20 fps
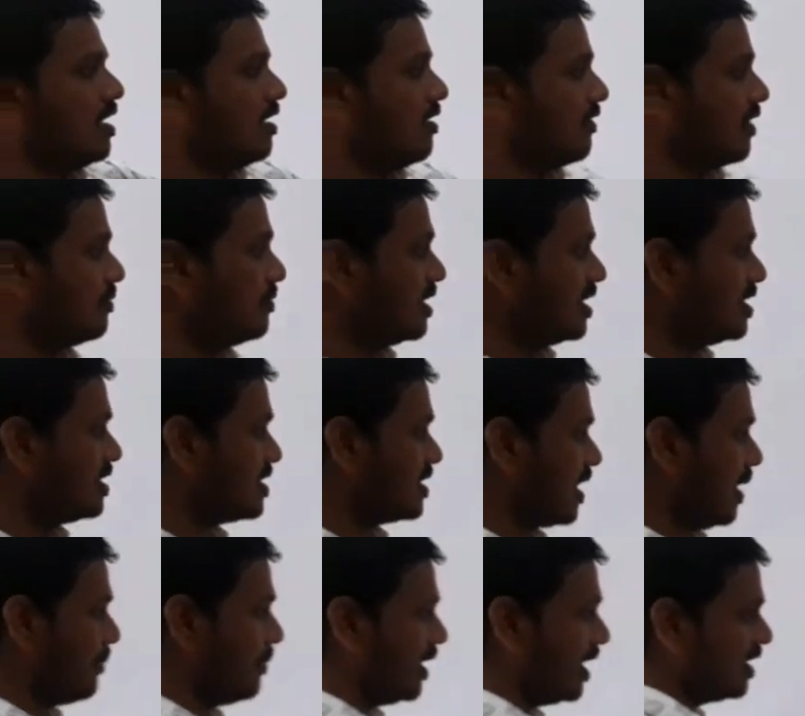From this,
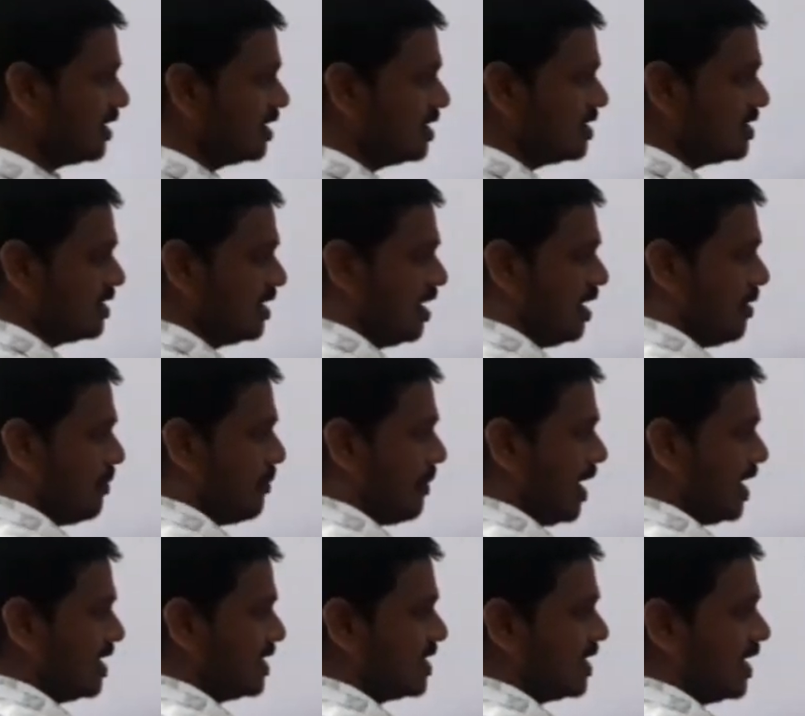comparing this,
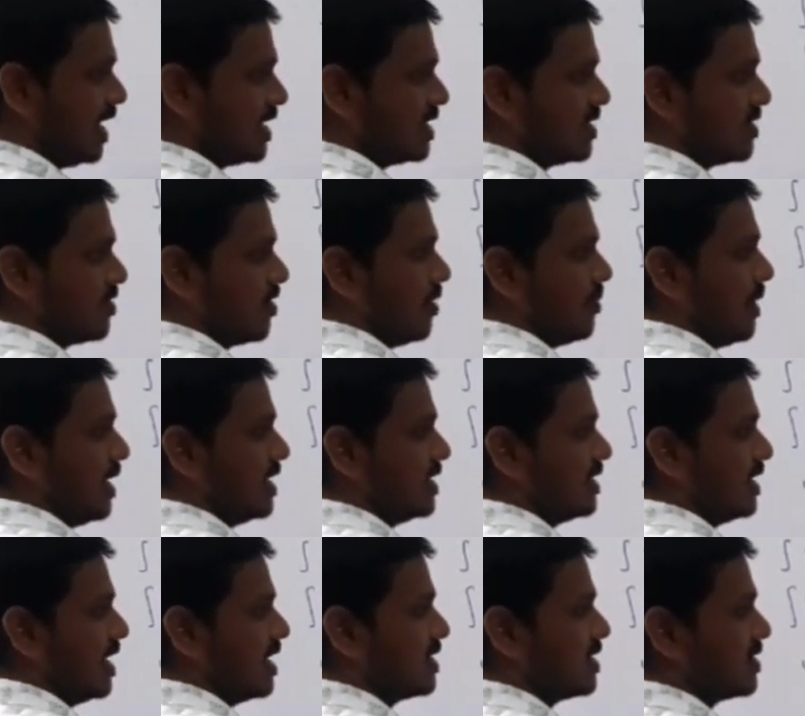minus 3x
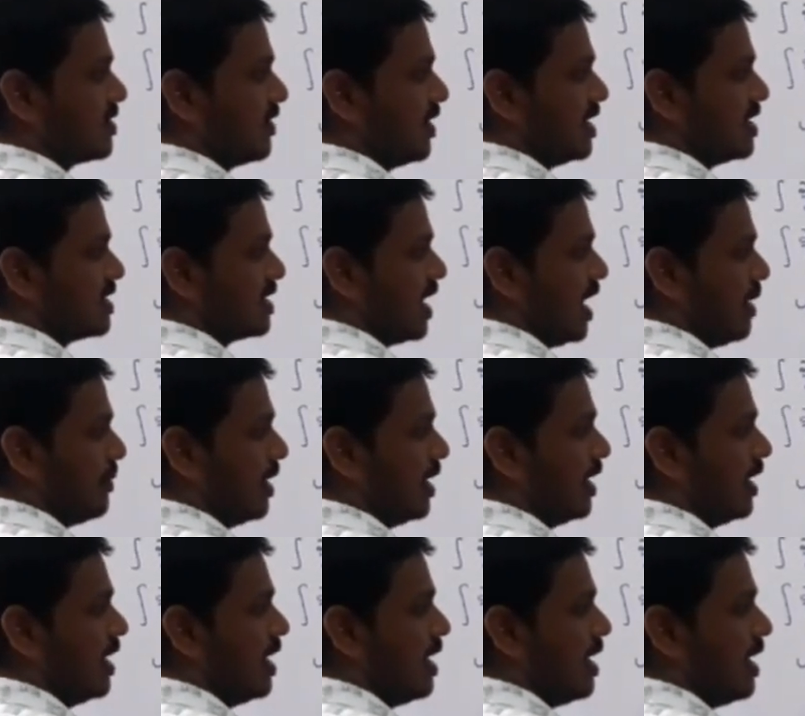square is
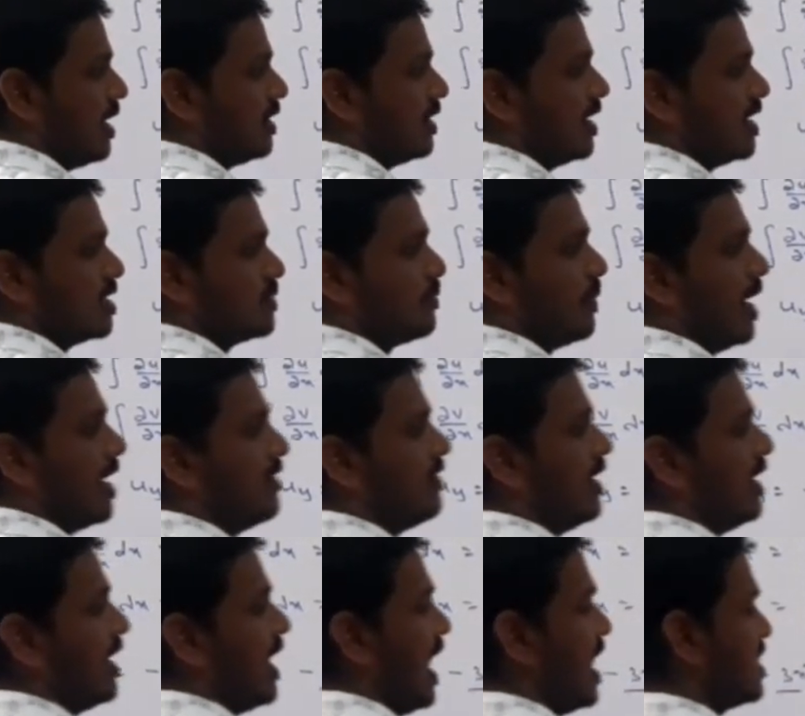common, that is pi
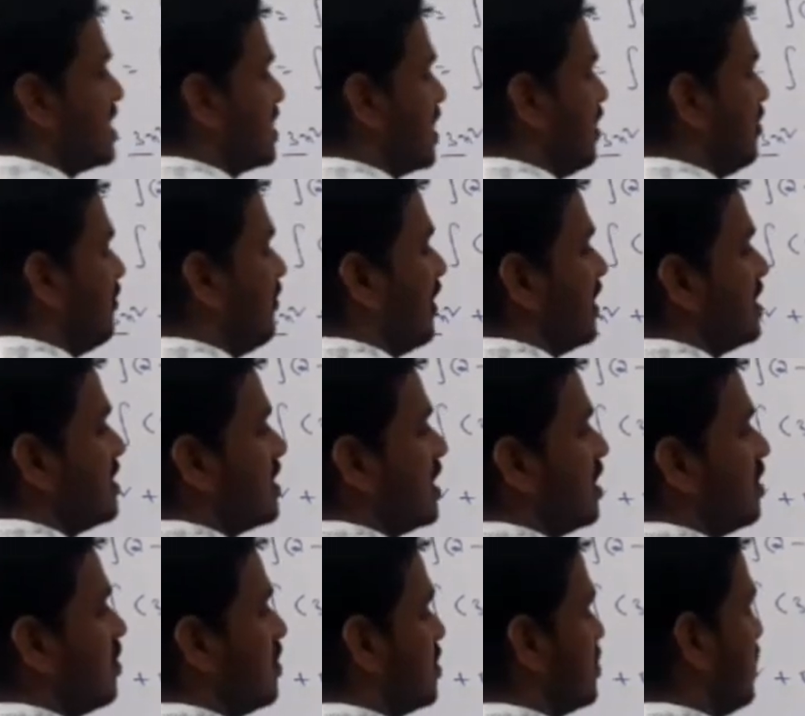1 dash of y is
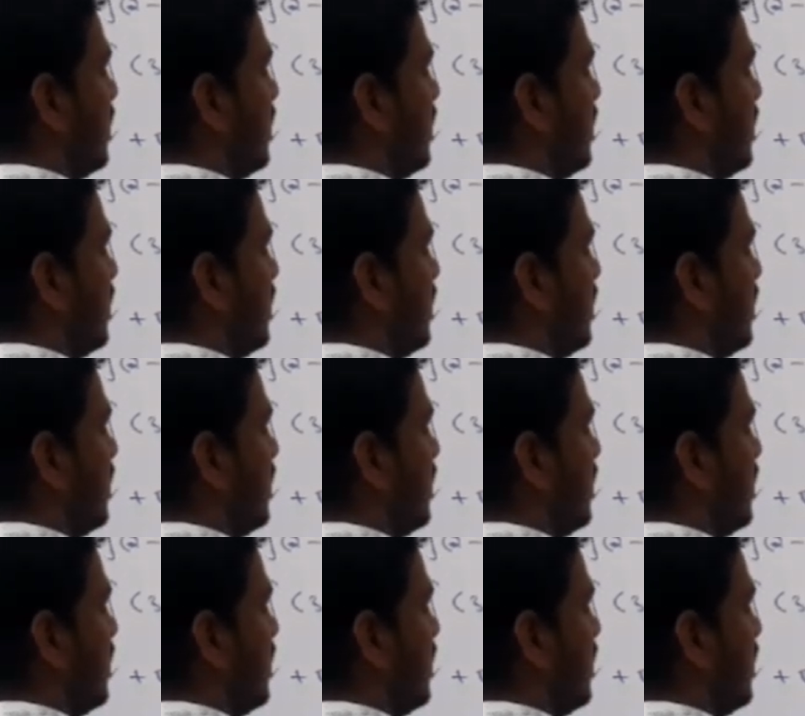equals to